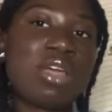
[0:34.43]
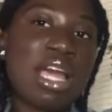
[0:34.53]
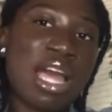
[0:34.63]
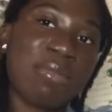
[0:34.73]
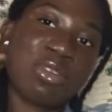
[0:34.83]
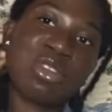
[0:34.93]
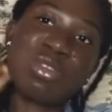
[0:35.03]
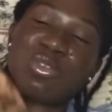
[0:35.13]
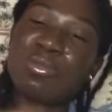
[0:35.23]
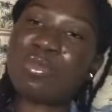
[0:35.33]
I'm going to be
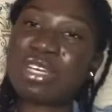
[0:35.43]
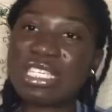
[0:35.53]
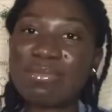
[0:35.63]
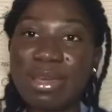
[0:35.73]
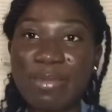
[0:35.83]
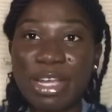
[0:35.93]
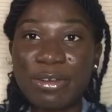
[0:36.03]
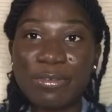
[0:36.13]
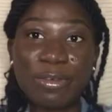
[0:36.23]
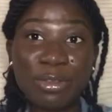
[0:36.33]
unboxing my
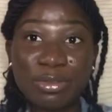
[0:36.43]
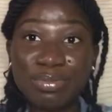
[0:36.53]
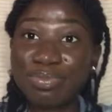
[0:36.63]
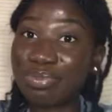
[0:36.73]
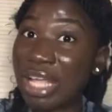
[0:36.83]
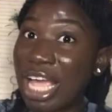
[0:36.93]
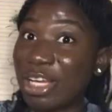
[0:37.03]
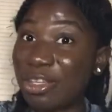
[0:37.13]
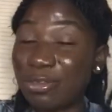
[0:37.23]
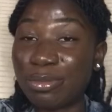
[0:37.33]
microphone I
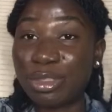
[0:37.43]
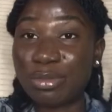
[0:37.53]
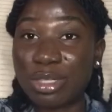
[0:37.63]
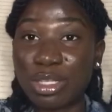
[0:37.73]
got from Jumia.